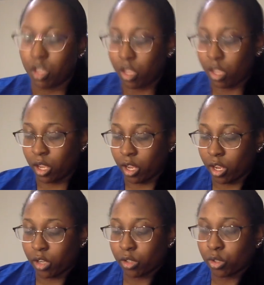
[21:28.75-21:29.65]

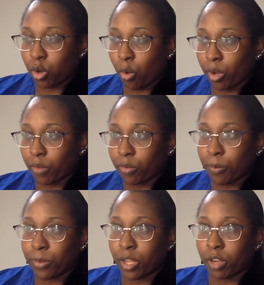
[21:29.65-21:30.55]
and going
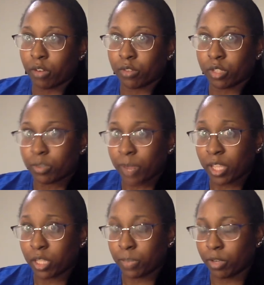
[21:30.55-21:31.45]
from there, just my
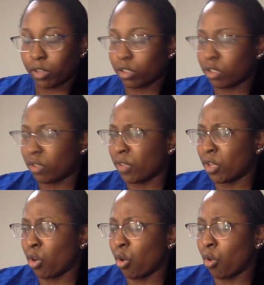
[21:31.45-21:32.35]
experience of it
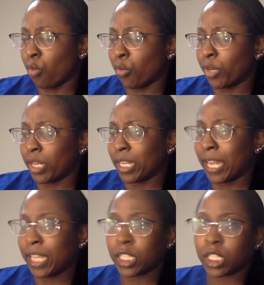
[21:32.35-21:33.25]

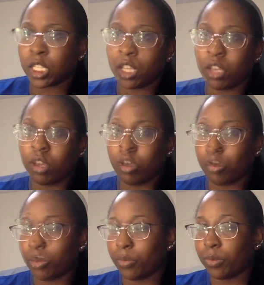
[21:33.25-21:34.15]
overnight.
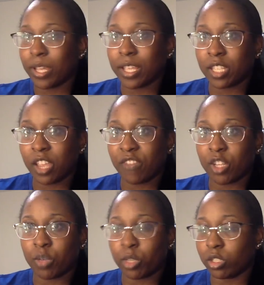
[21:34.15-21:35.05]
If you guys have
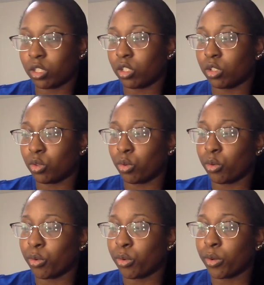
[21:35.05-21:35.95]
any questions,
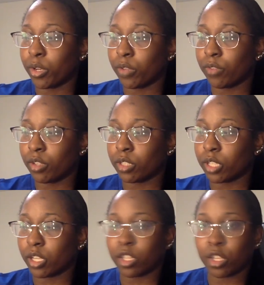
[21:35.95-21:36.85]
or if there's
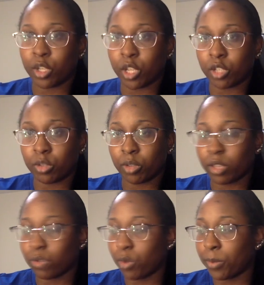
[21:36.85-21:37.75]
anything that you
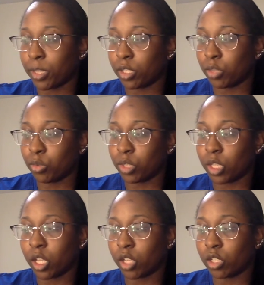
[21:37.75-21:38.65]
guys want me to
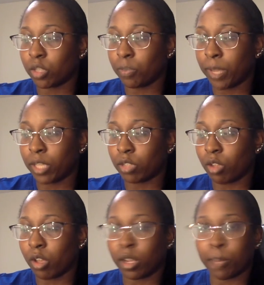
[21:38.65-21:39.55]
touch base
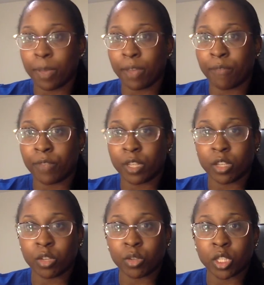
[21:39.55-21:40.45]
on in my
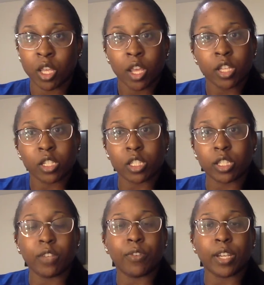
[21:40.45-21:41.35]
videos, just
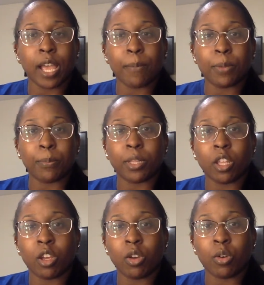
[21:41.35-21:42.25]
leave a comment
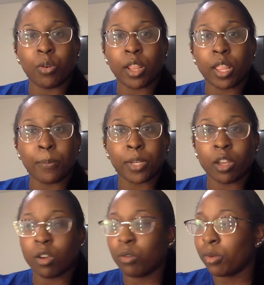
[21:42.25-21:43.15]
below and let me
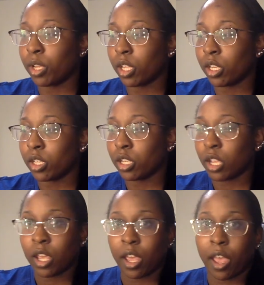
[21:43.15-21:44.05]
know, and
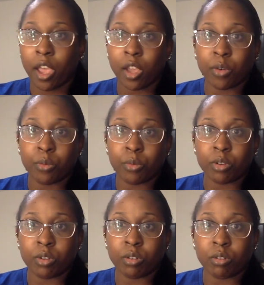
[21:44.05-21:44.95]
I
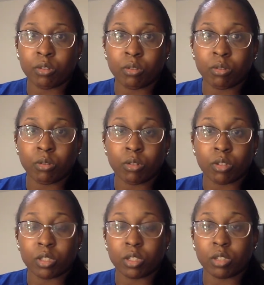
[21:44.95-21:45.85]
will
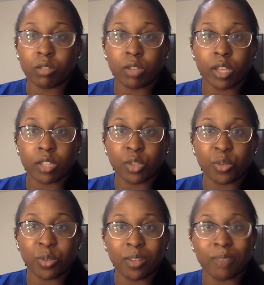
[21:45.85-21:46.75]
see you guys
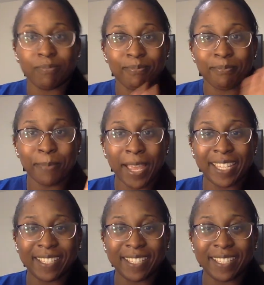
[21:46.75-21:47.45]
soon. Bye.